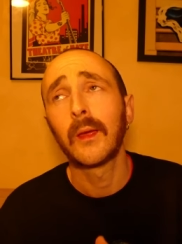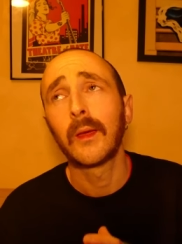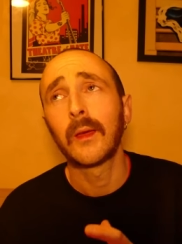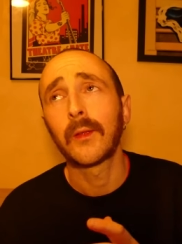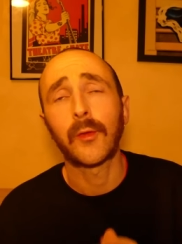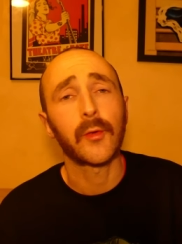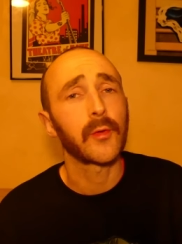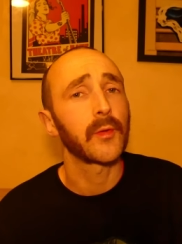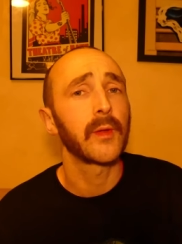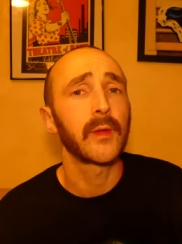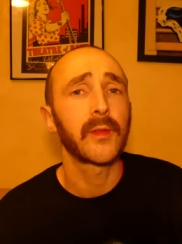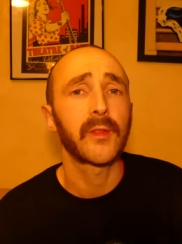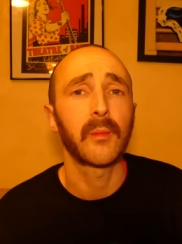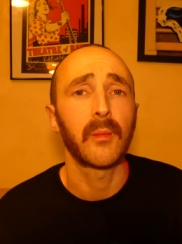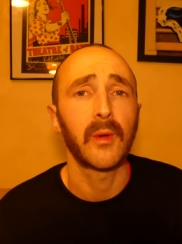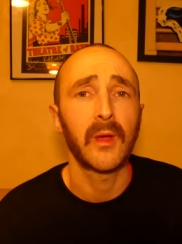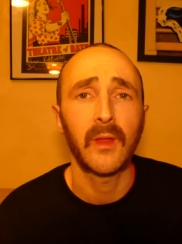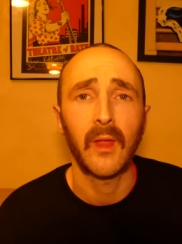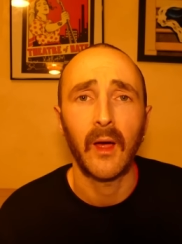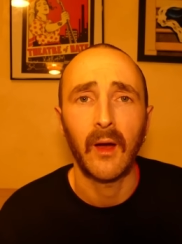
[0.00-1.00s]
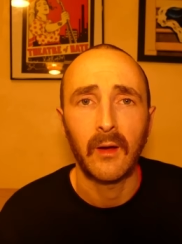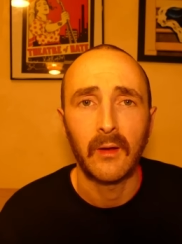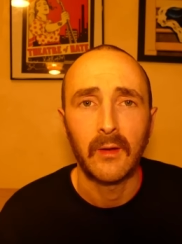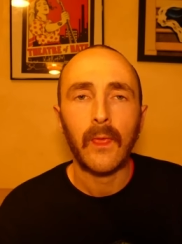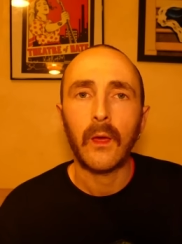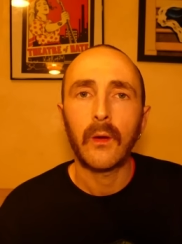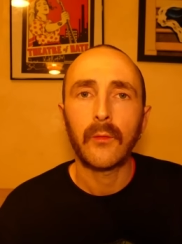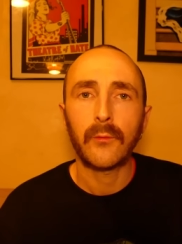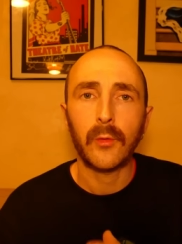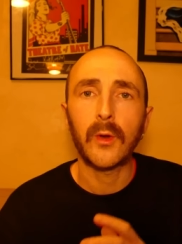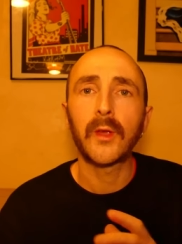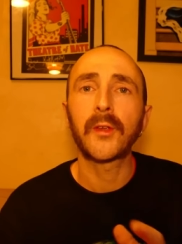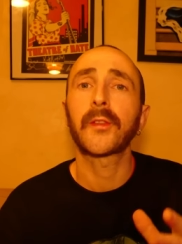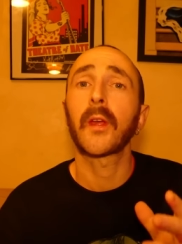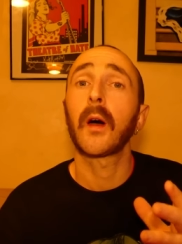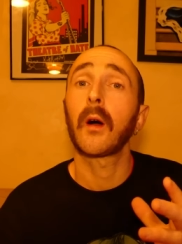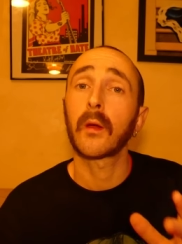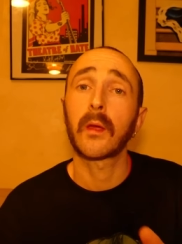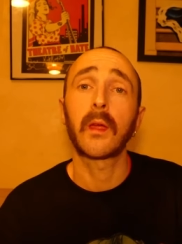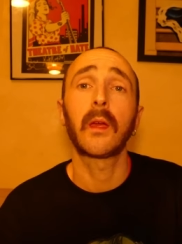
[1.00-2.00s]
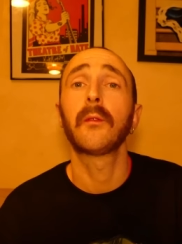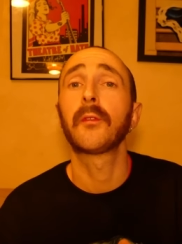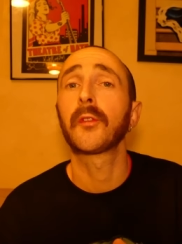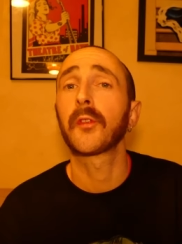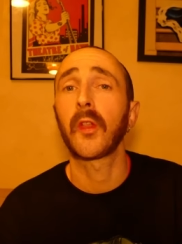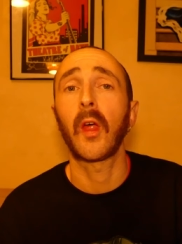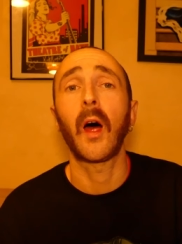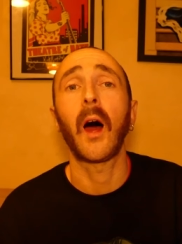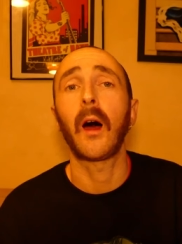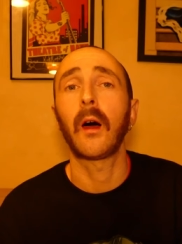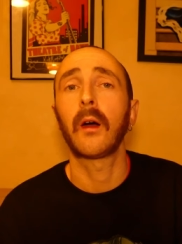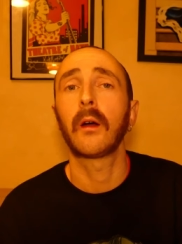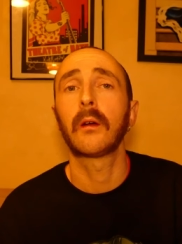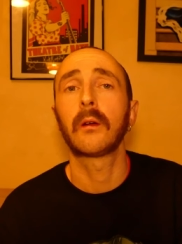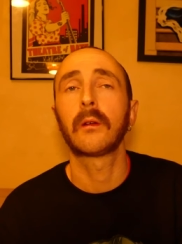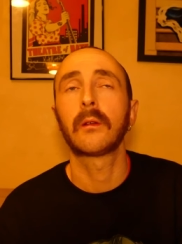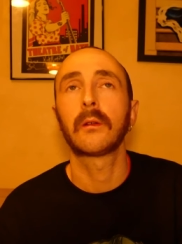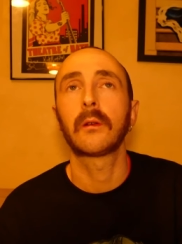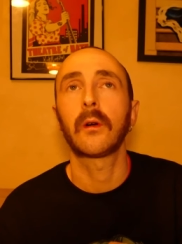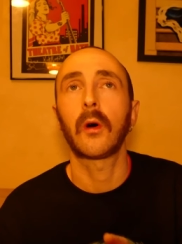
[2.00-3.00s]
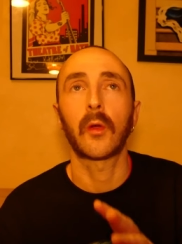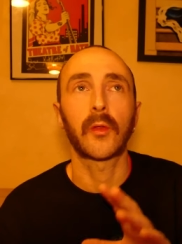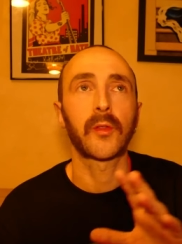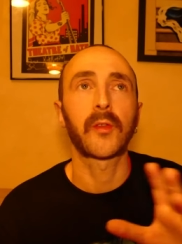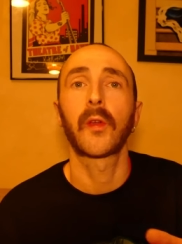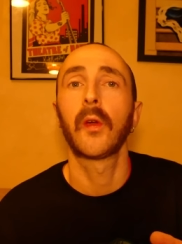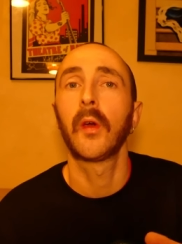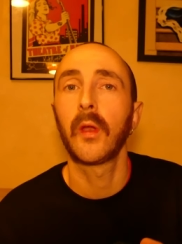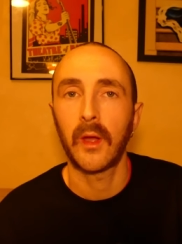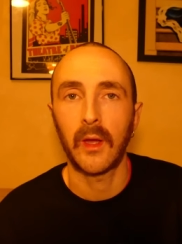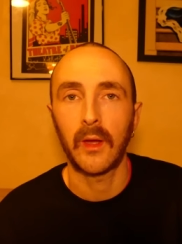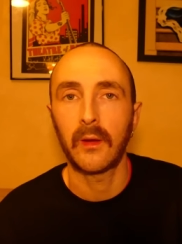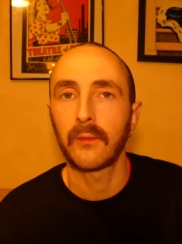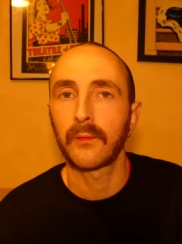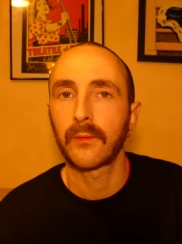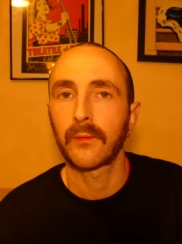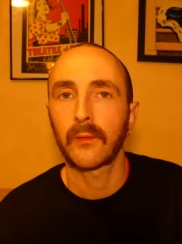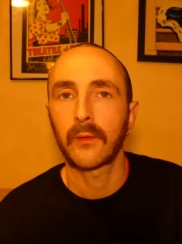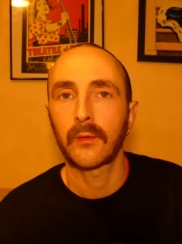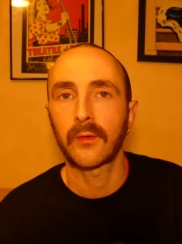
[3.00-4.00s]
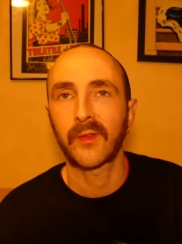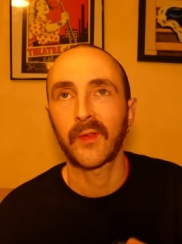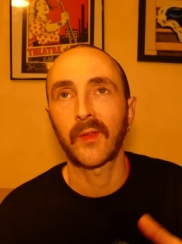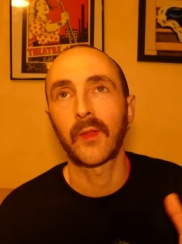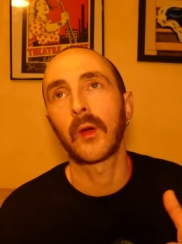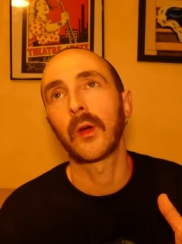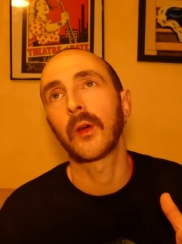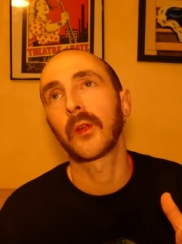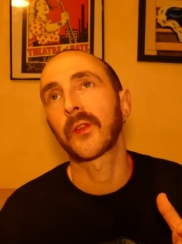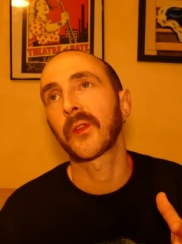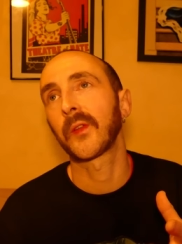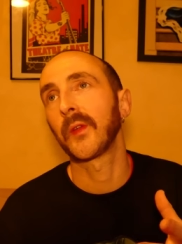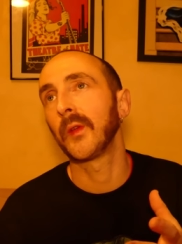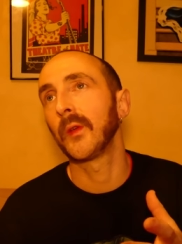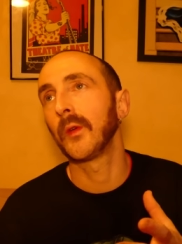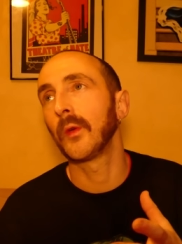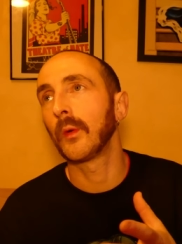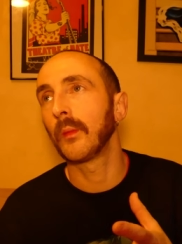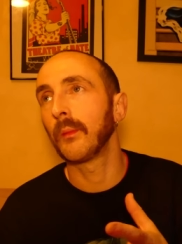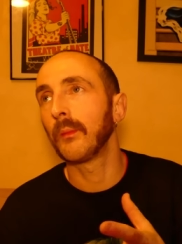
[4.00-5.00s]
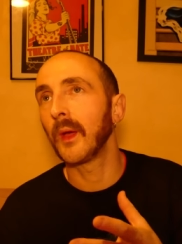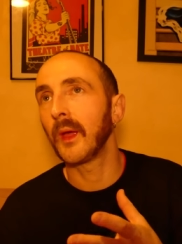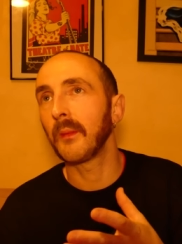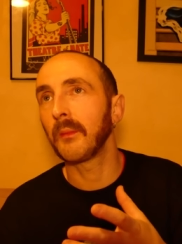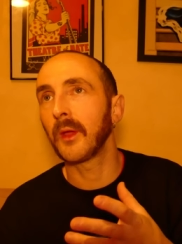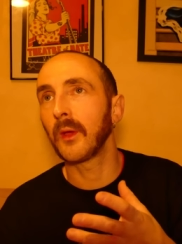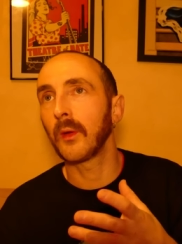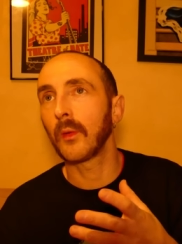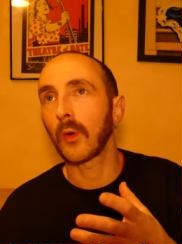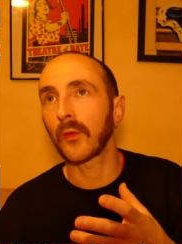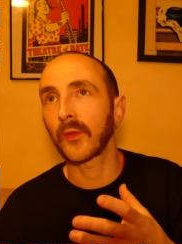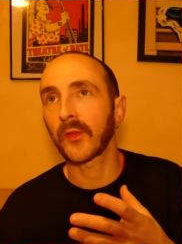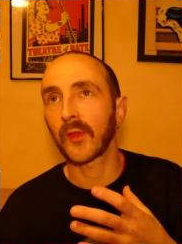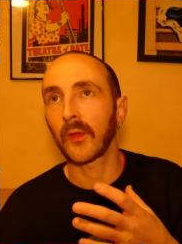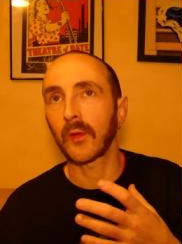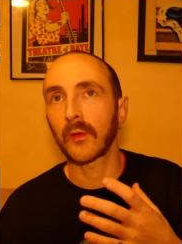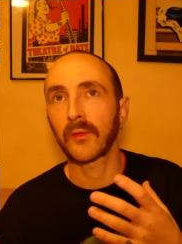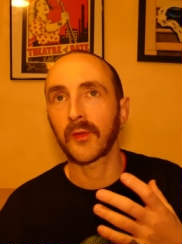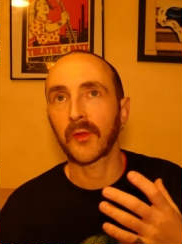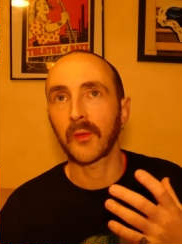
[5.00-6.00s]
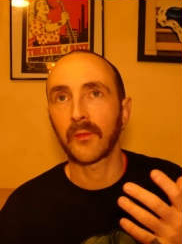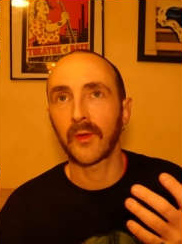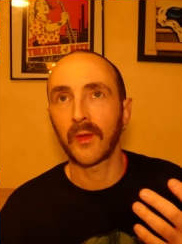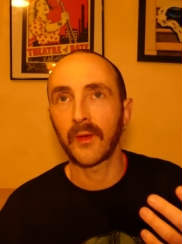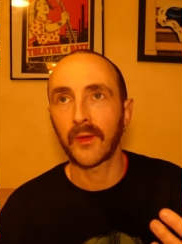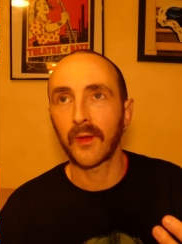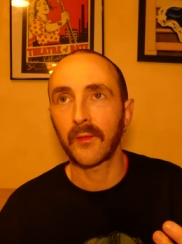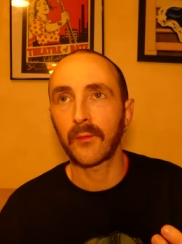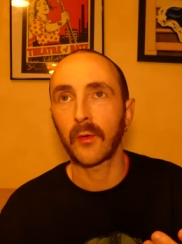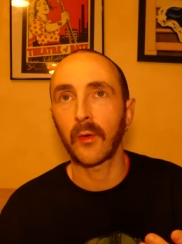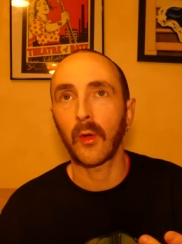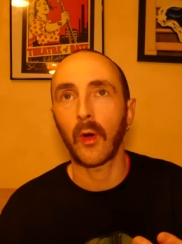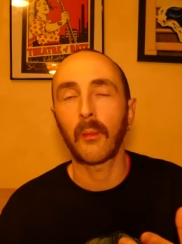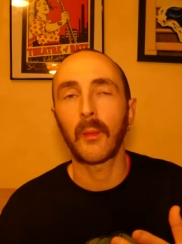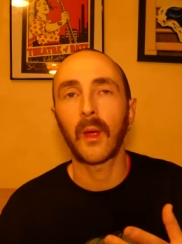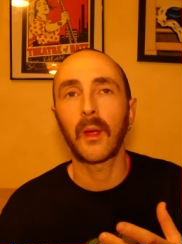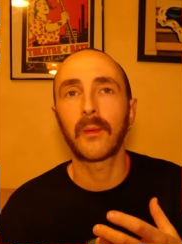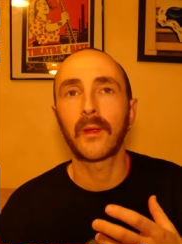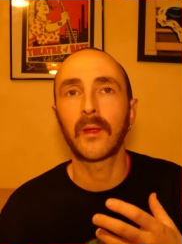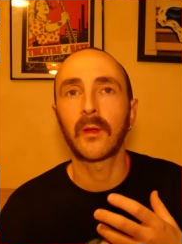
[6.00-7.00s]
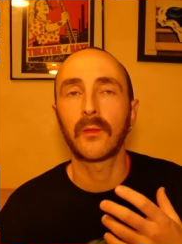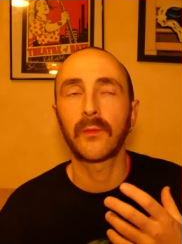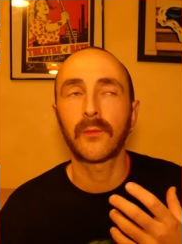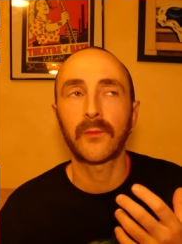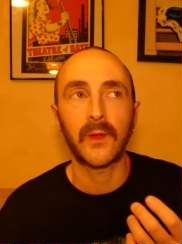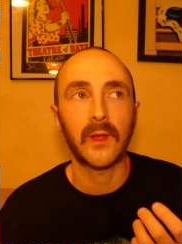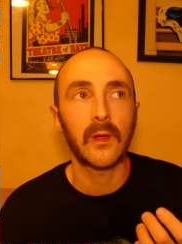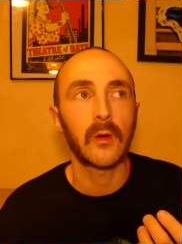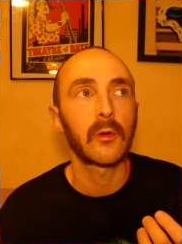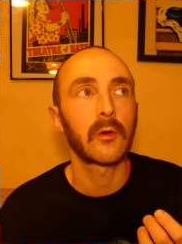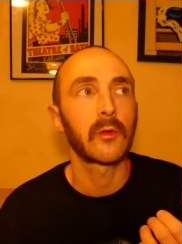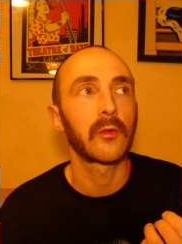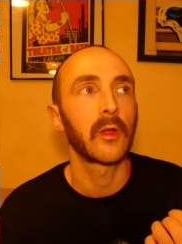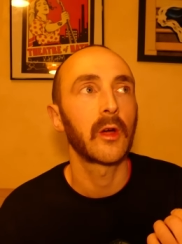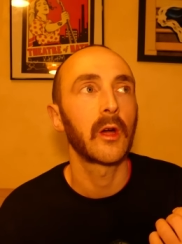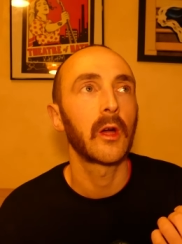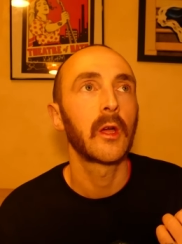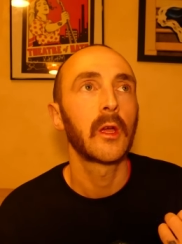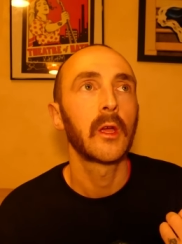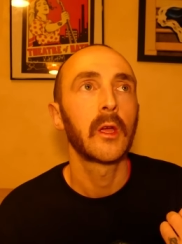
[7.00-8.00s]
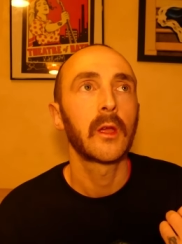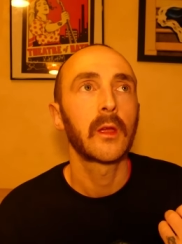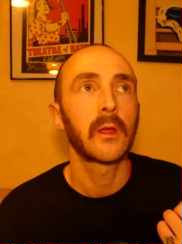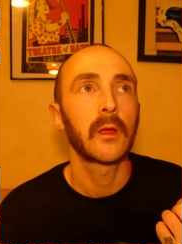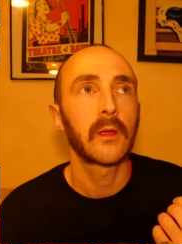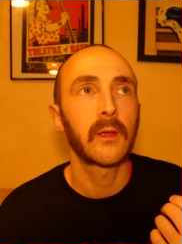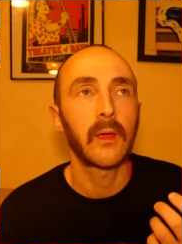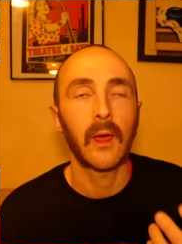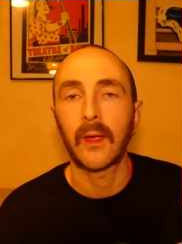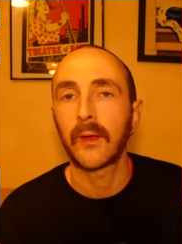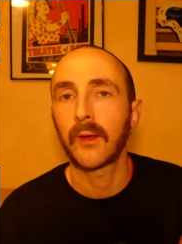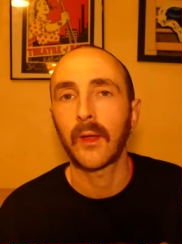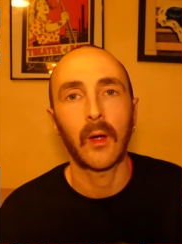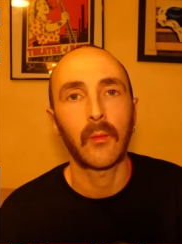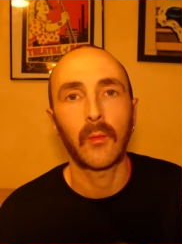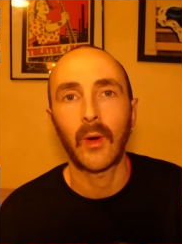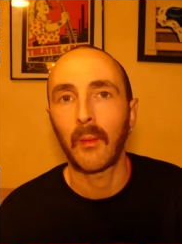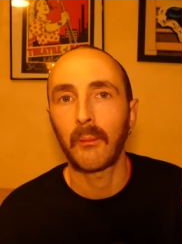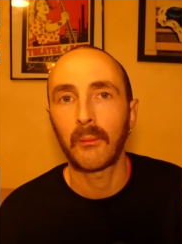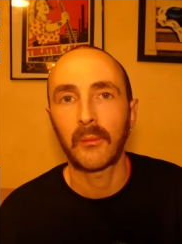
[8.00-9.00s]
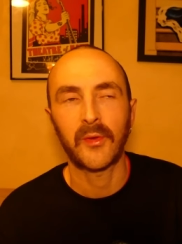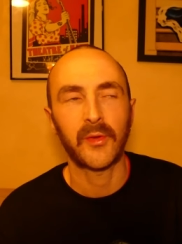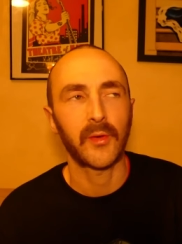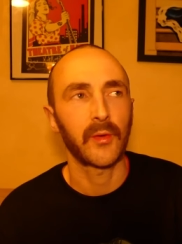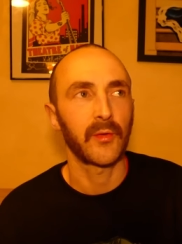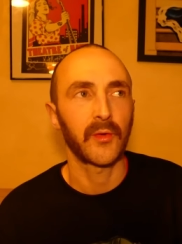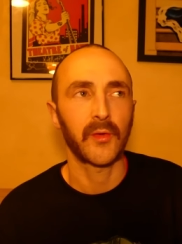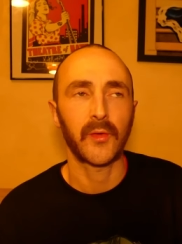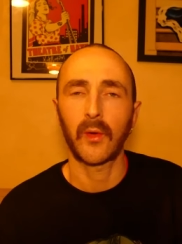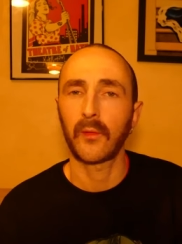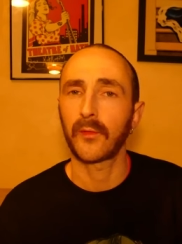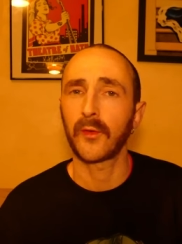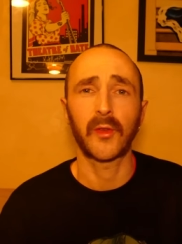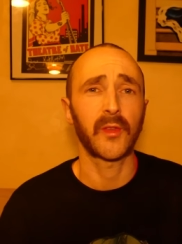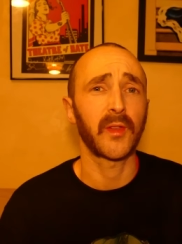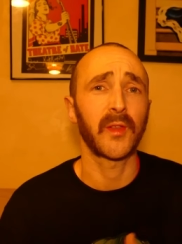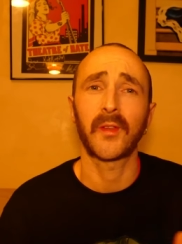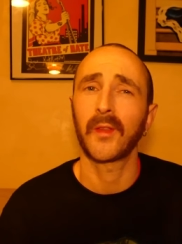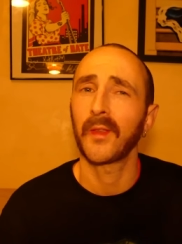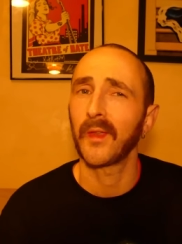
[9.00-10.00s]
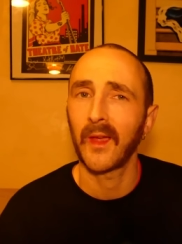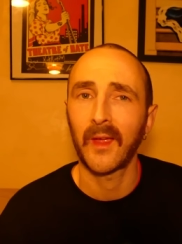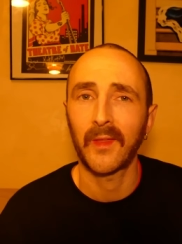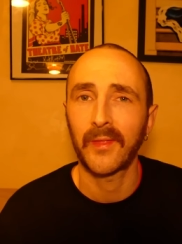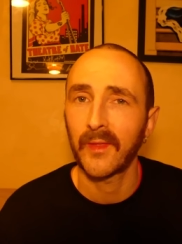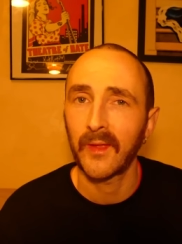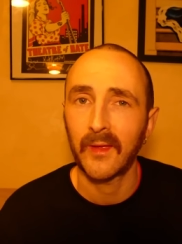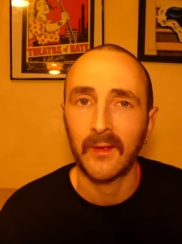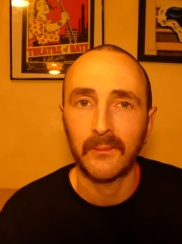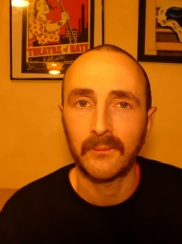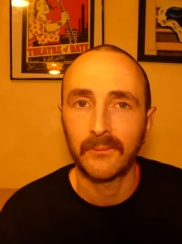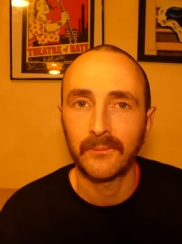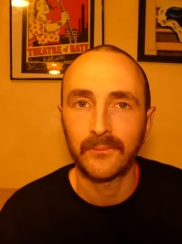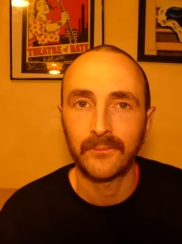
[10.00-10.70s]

It doesn't need to be that. Freestyle gives that alternative to those who maybe want to look for something different or maybe who feel that getting down ramps and stuff just isn't their thing.